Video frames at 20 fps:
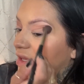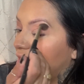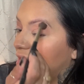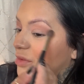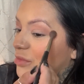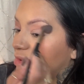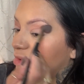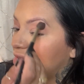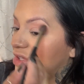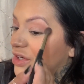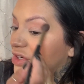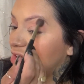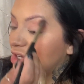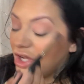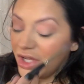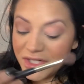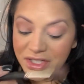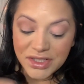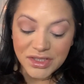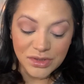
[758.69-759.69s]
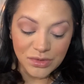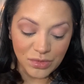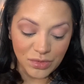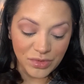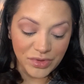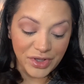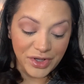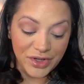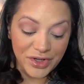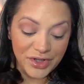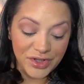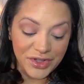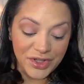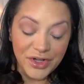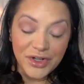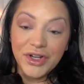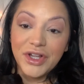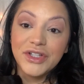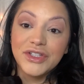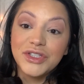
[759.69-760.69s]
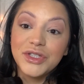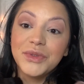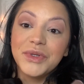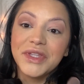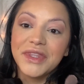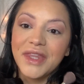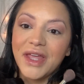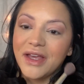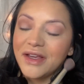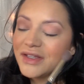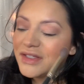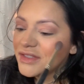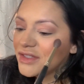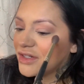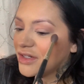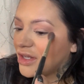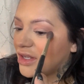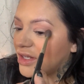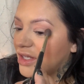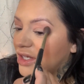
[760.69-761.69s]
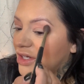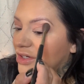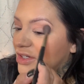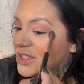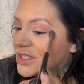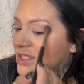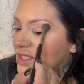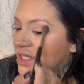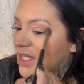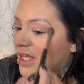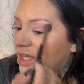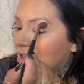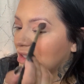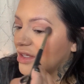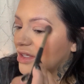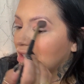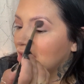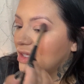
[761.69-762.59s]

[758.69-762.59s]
And when they're not at school, they're not doing that because they're not here to snack.